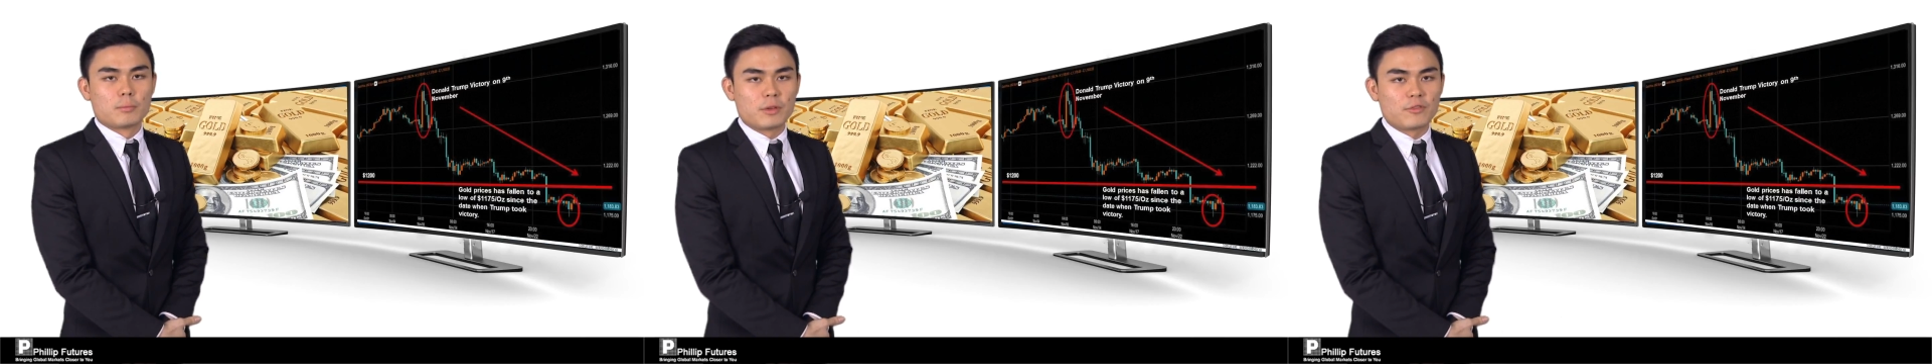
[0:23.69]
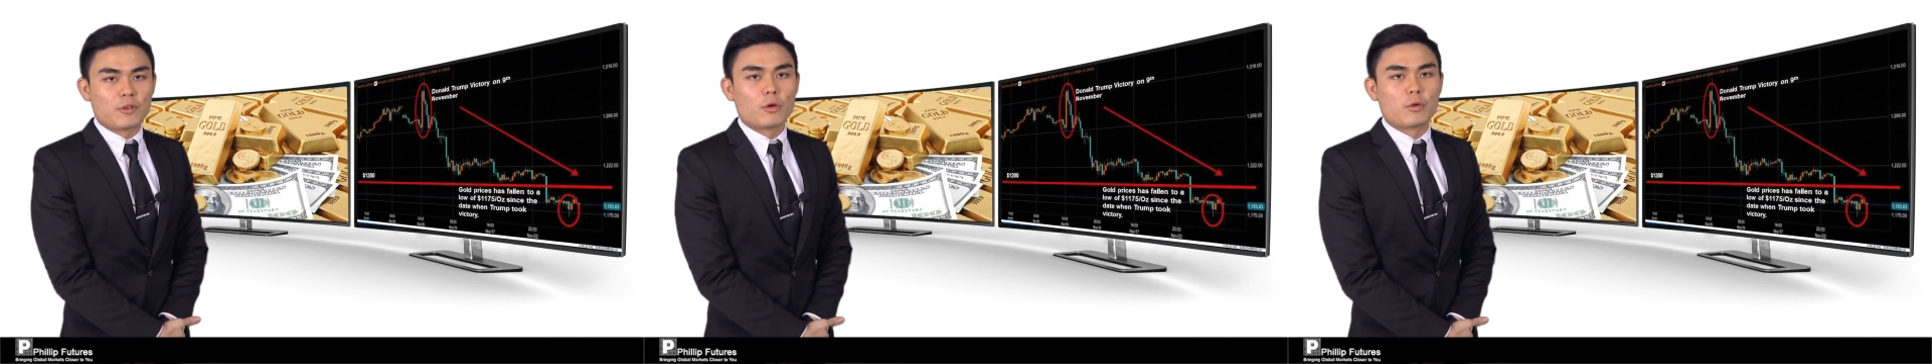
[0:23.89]

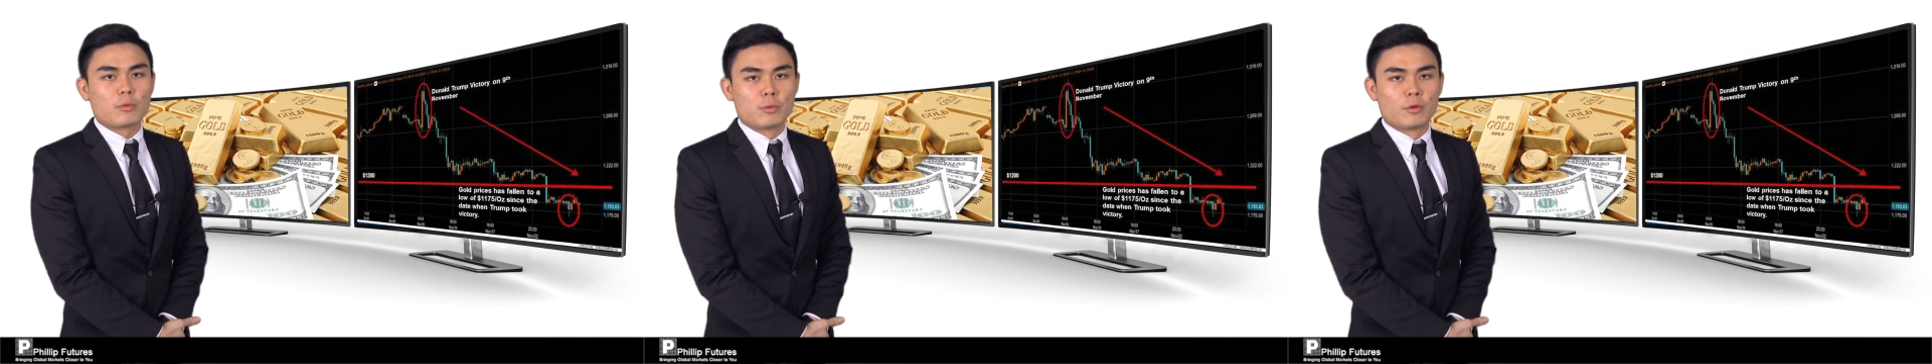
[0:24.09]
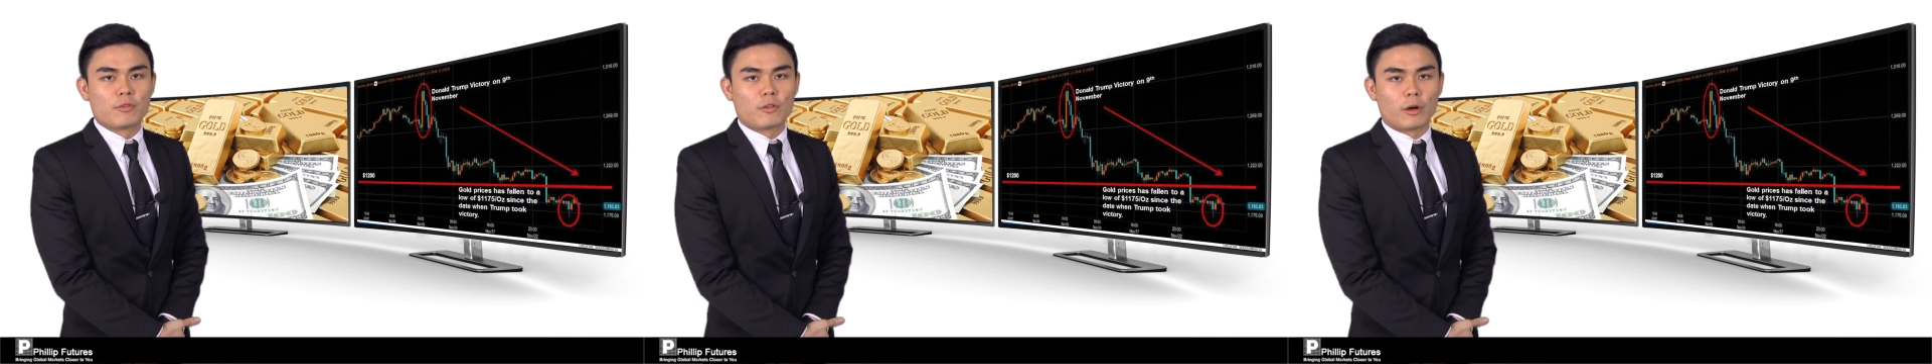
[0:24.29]
Before we
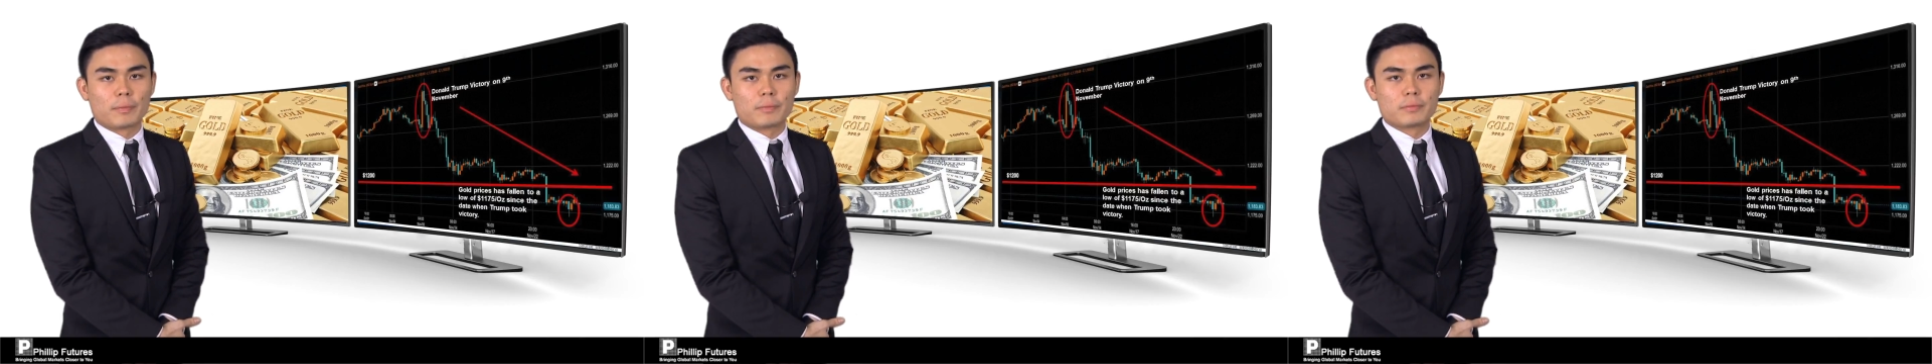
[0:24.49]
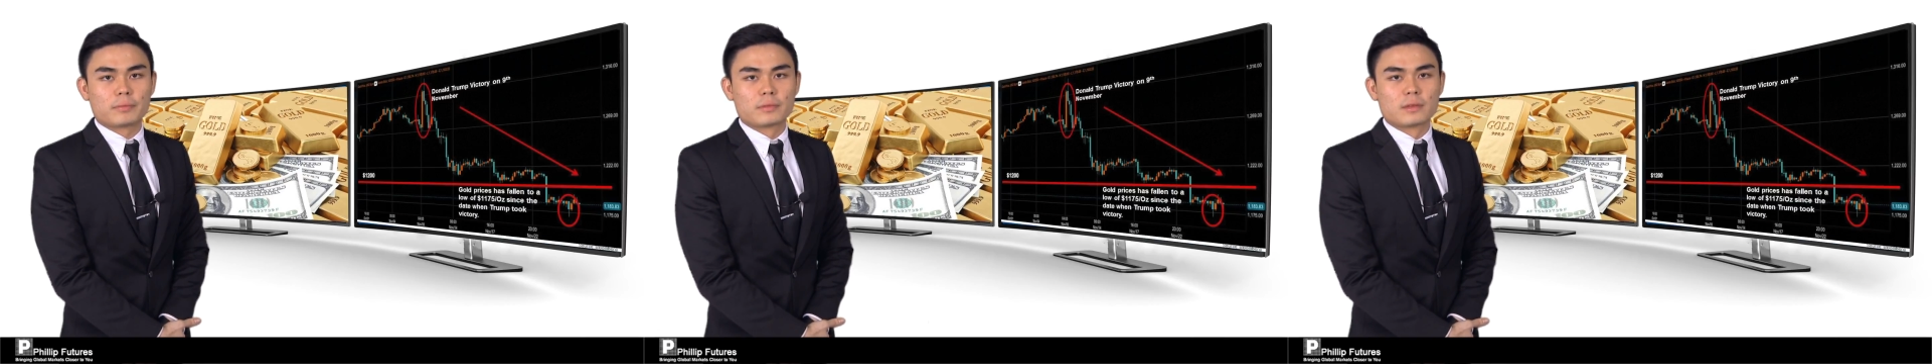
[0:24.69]
move
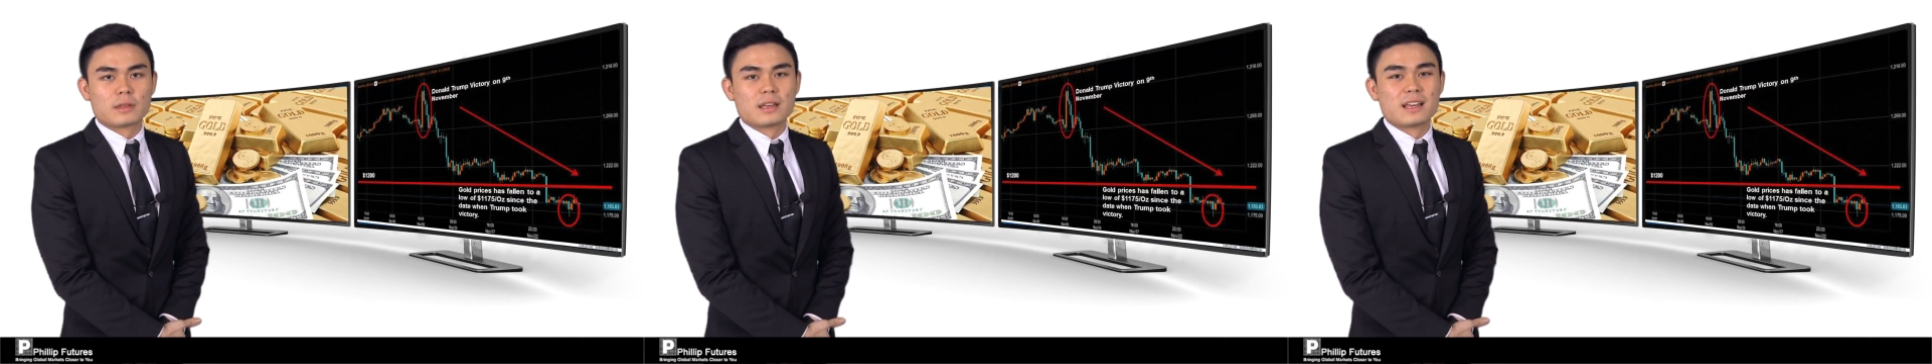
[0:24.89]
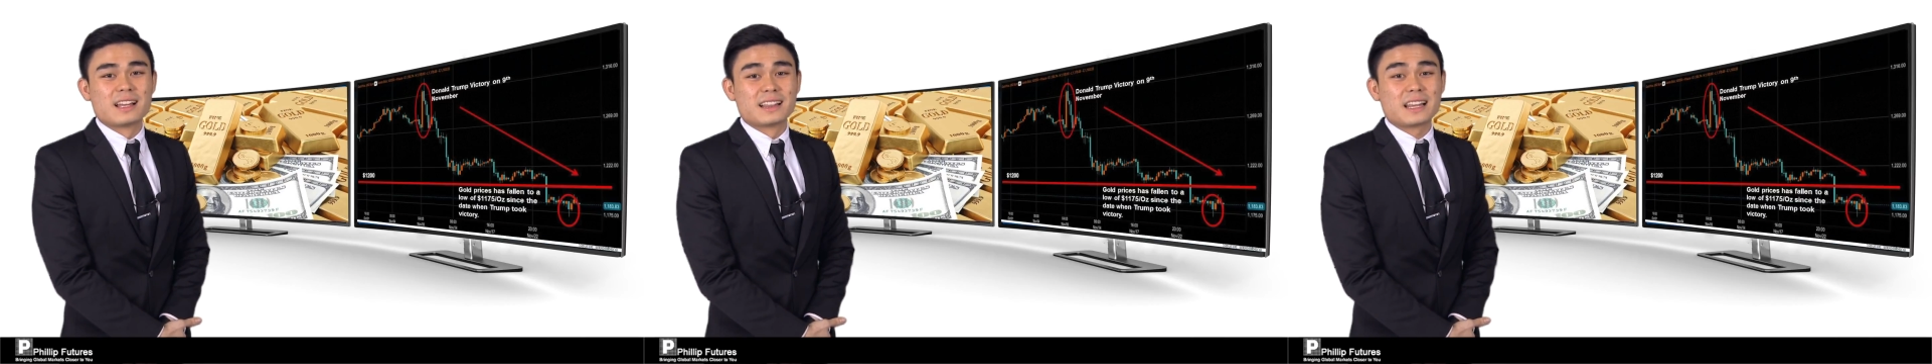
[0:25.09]
on,
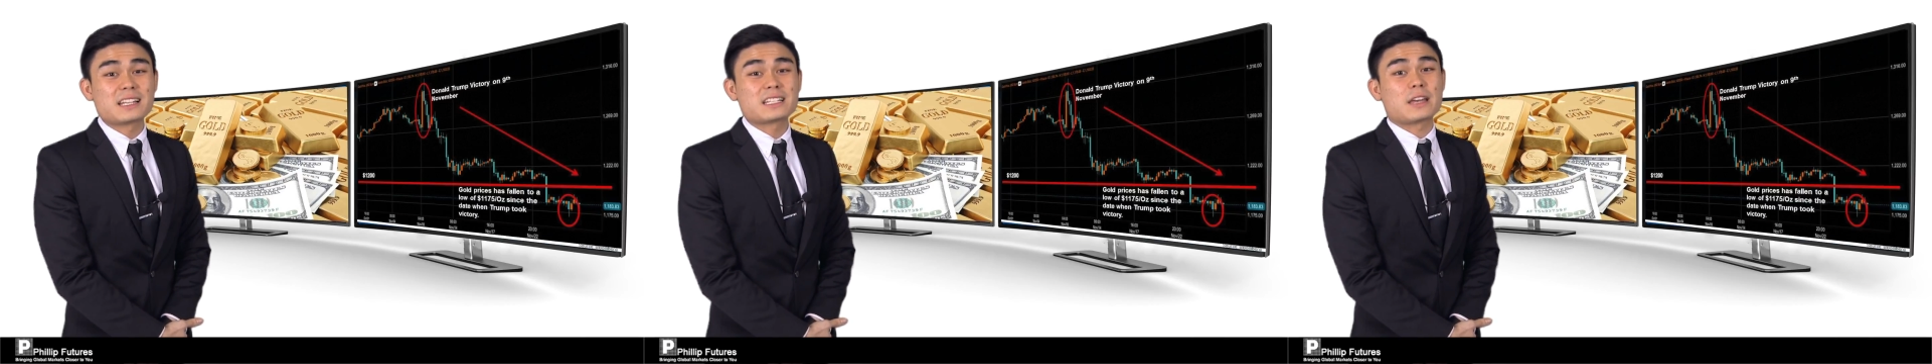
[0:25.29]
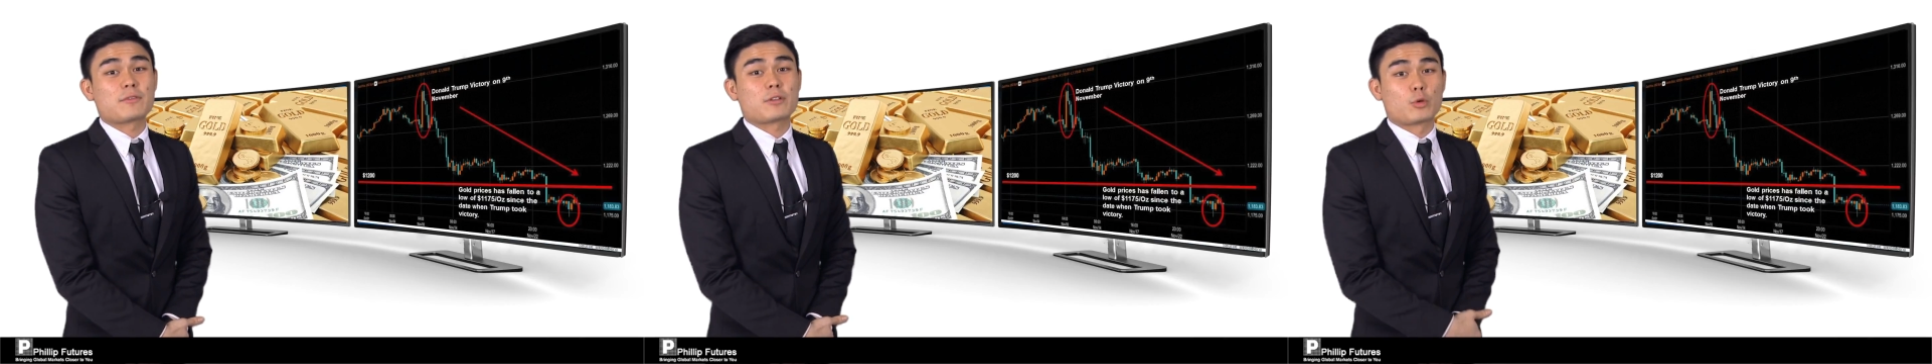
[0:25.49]
let's have